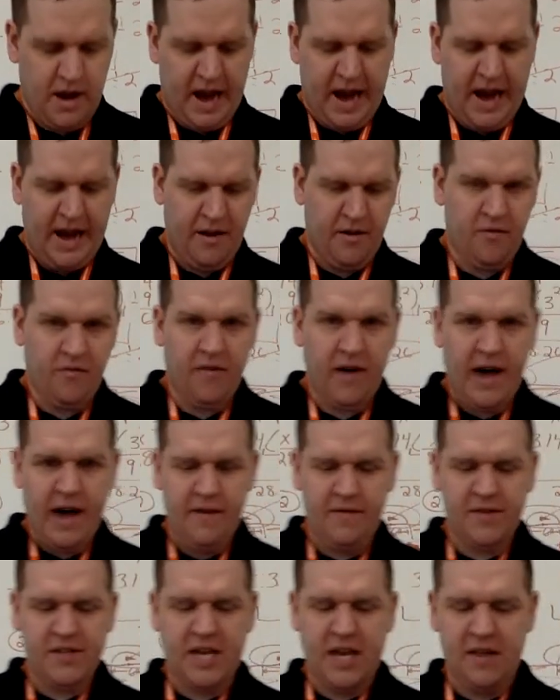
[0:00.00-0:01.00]
and
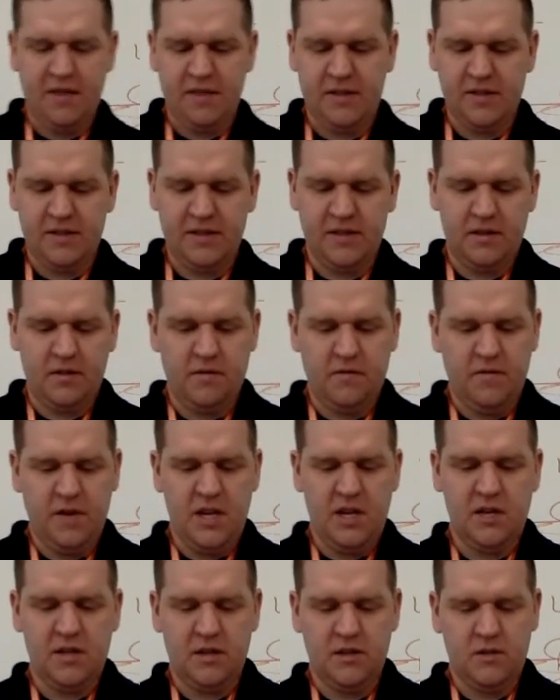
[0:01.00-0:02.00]
5/10
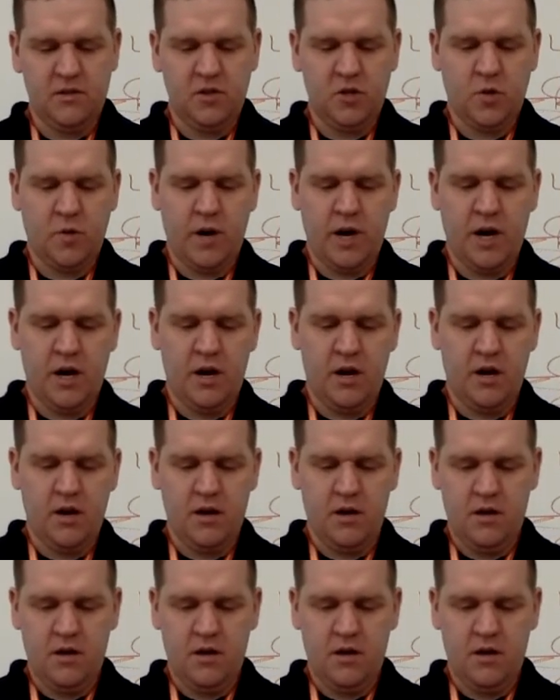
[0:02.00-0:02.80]
feet squared.